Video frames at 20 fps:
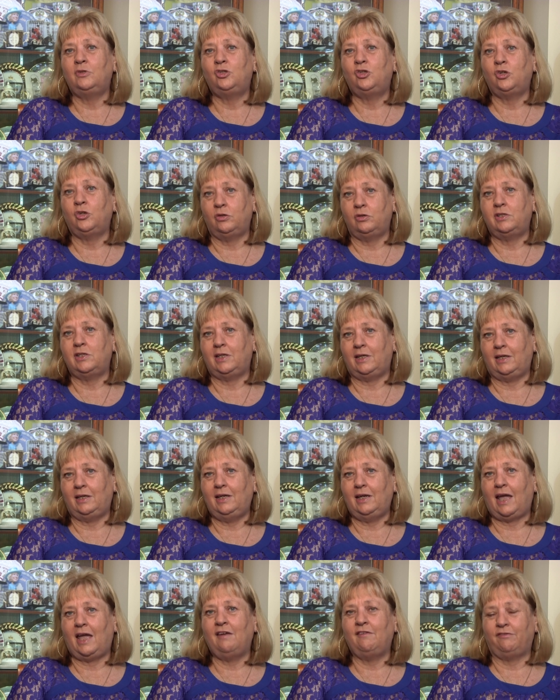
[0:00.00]

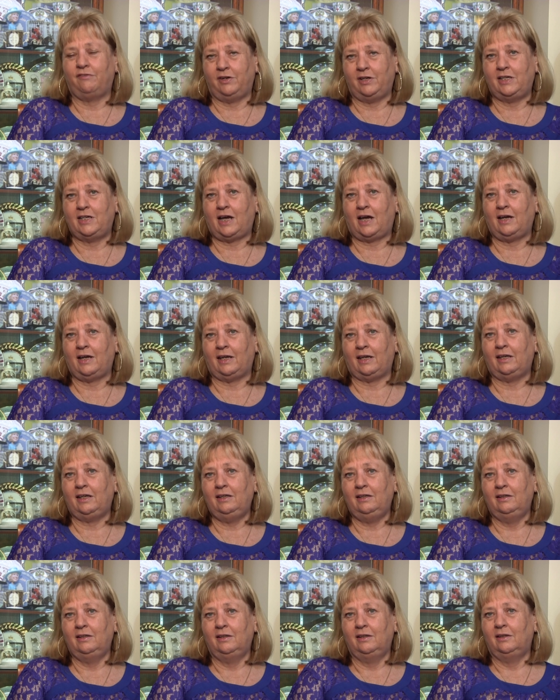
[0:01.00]
duty every
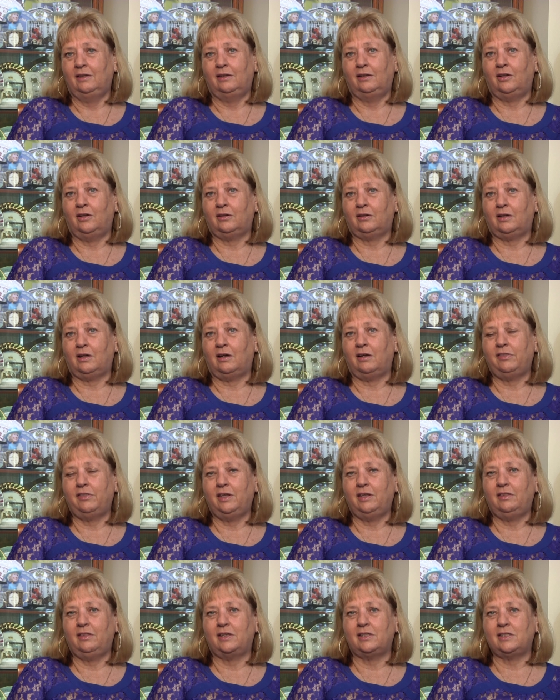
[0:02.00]
day? Like I
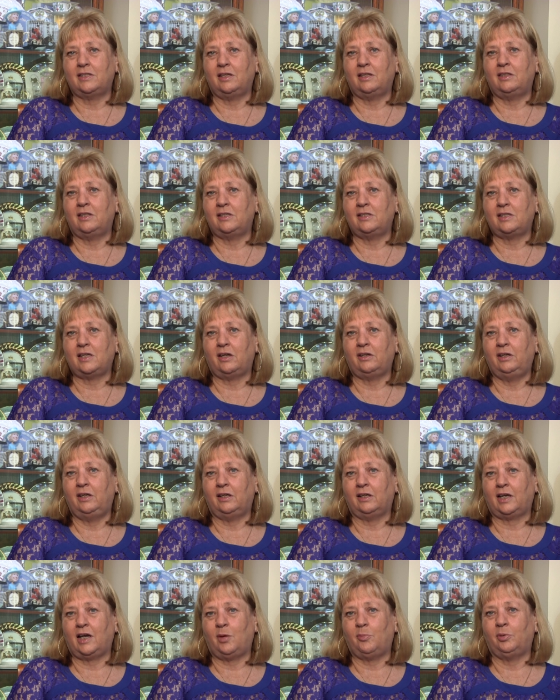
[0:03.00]
think they said there's only
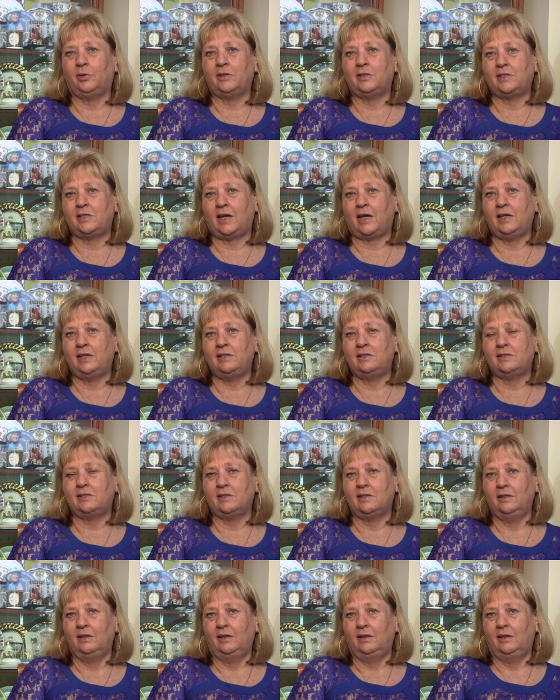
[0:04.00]
a couple of days
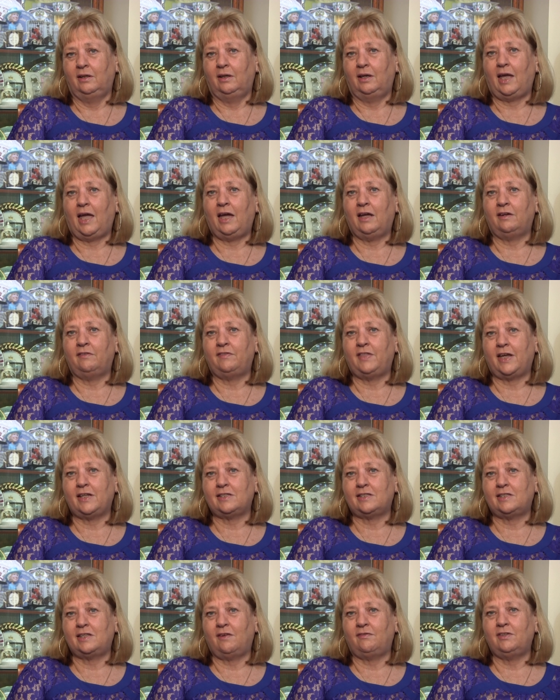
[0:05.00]
out of
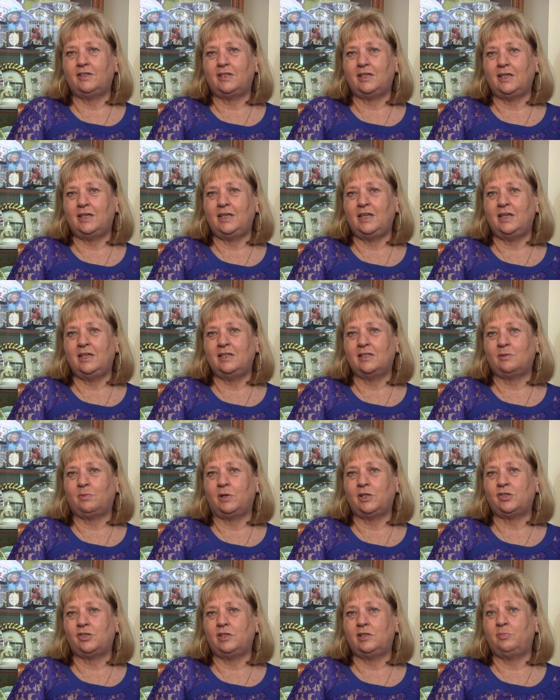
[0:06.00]
that 70 years
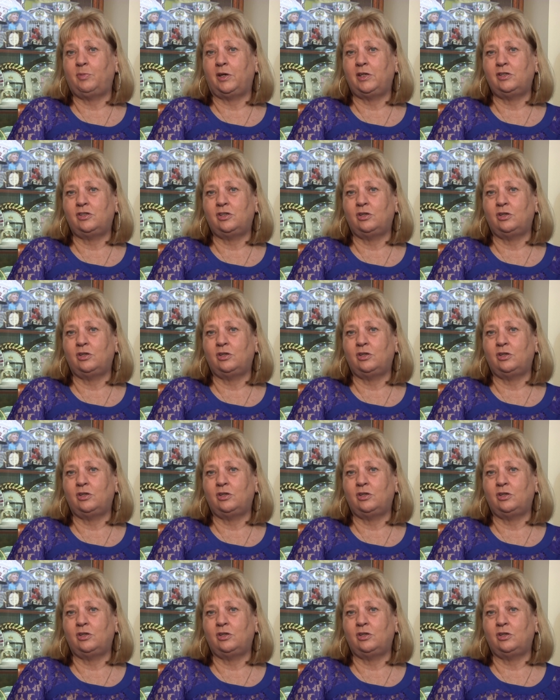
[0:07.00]
where she's been